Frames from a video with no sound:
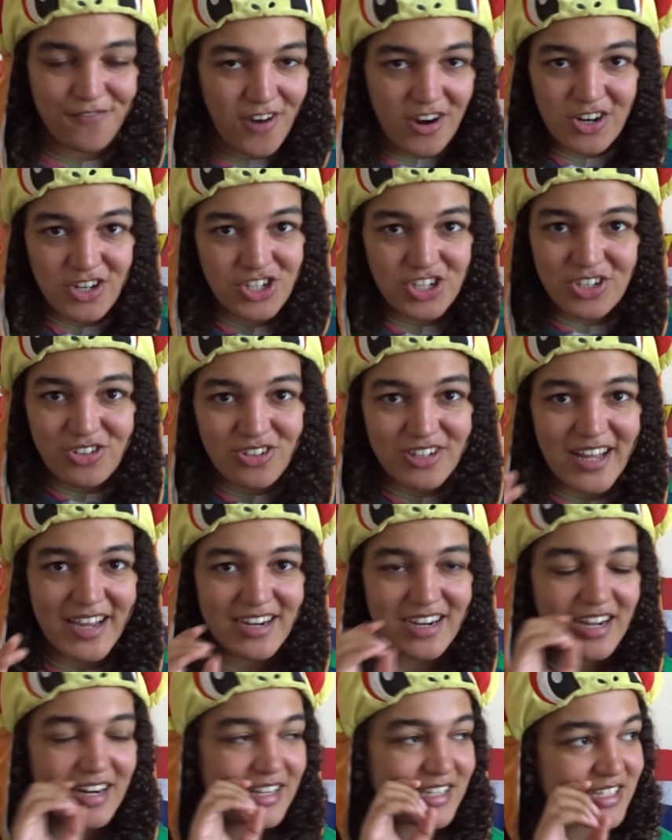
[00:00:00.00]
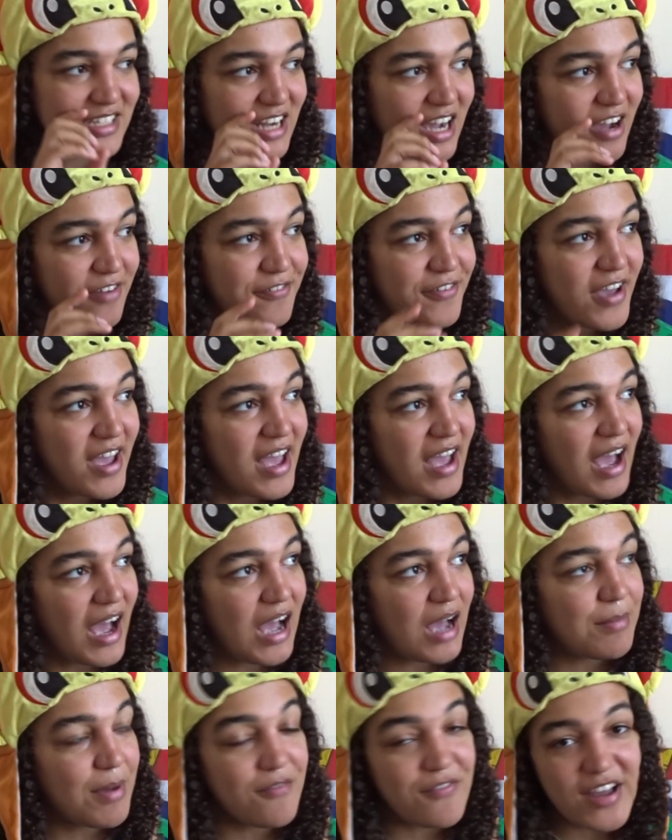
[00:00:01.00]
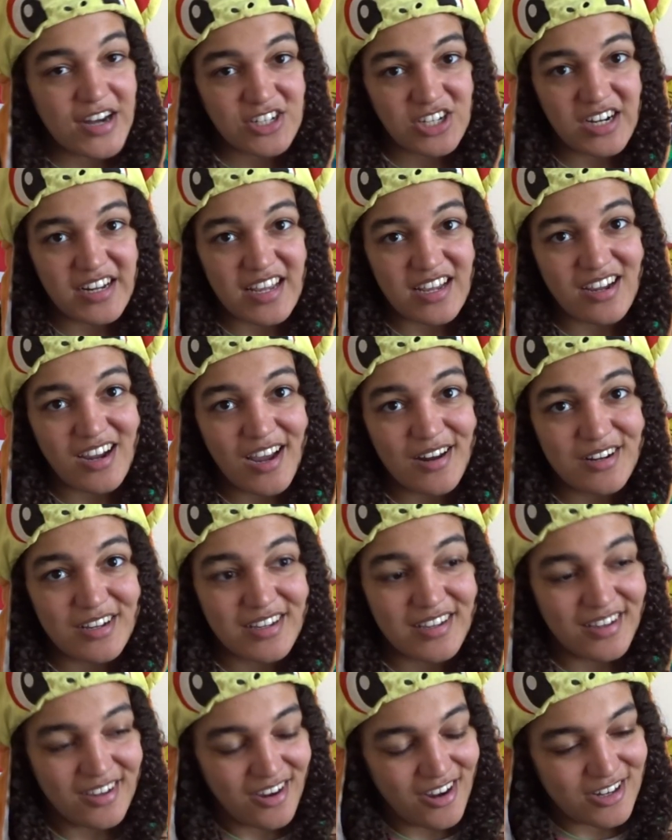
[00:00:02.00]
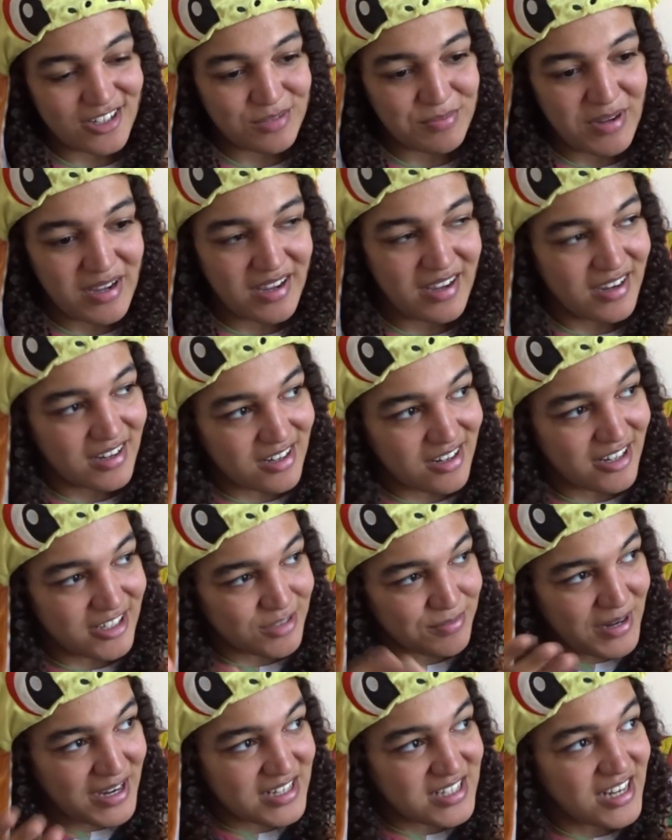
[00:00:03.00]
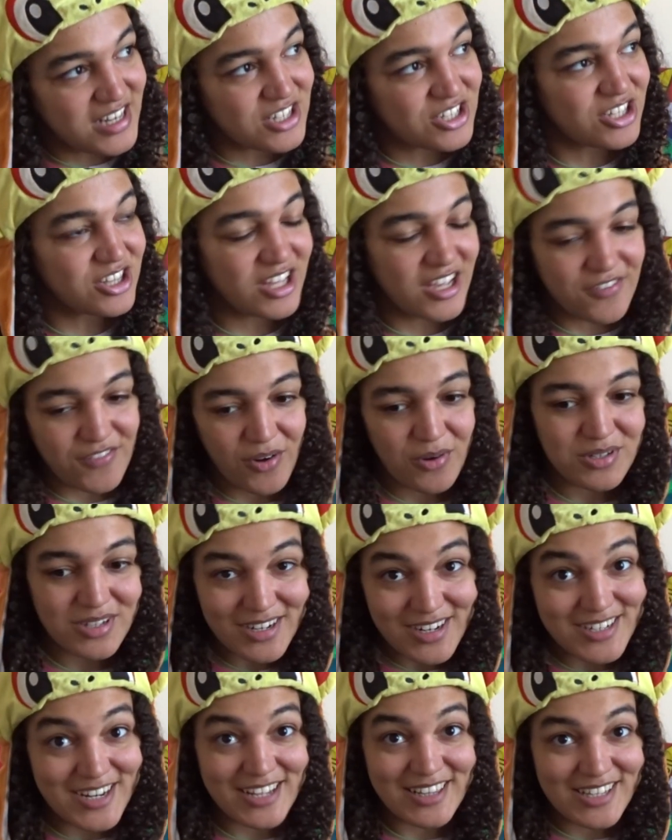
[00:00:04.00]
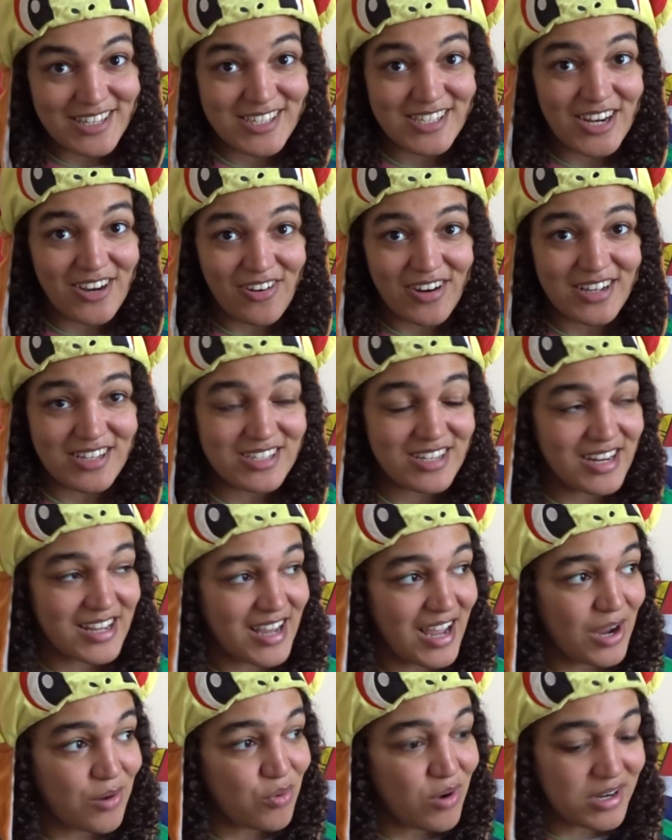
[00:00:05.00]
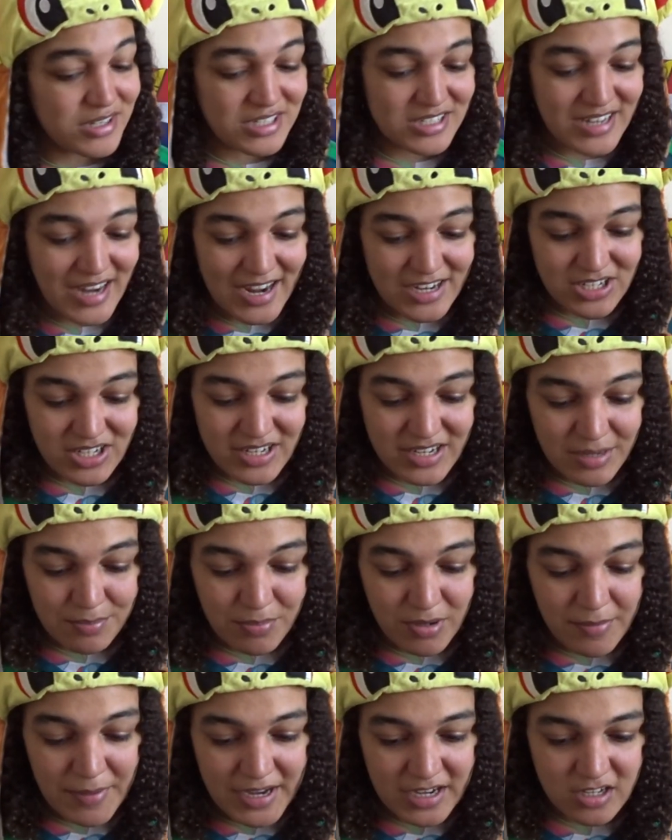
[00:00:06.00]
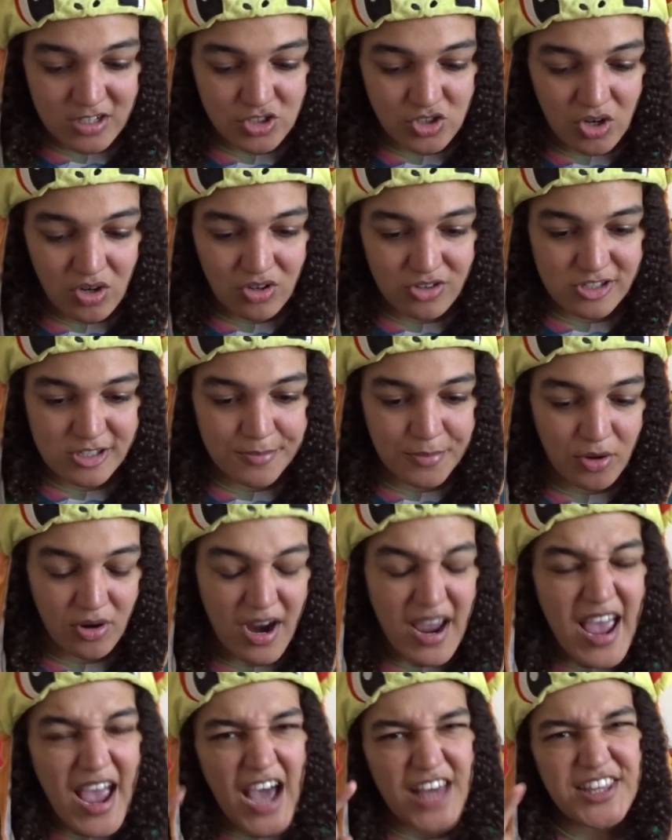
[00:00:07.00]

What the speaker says: function, all that kind of stuff. Eventually, it kind of got to my attention that if I was going to take this seriously, I wanted to actually implement controller support.